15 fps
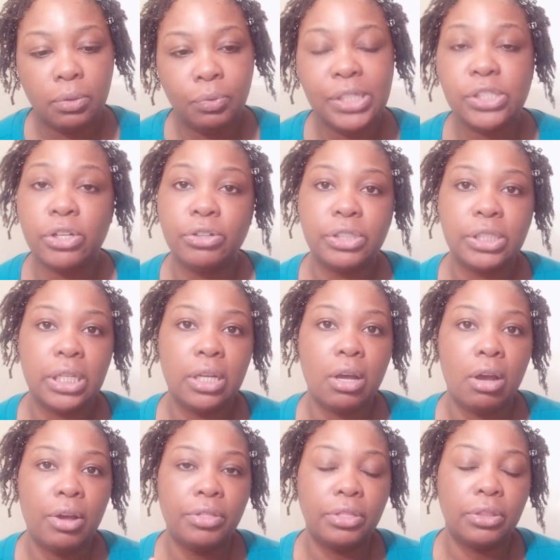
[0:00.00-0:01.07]
researching
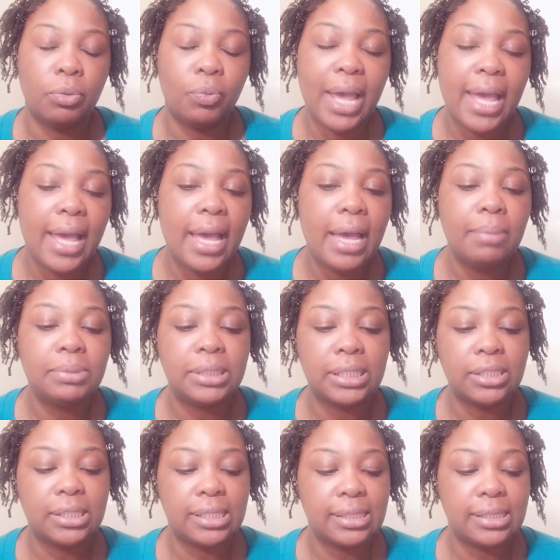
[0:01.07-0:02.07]
on the web just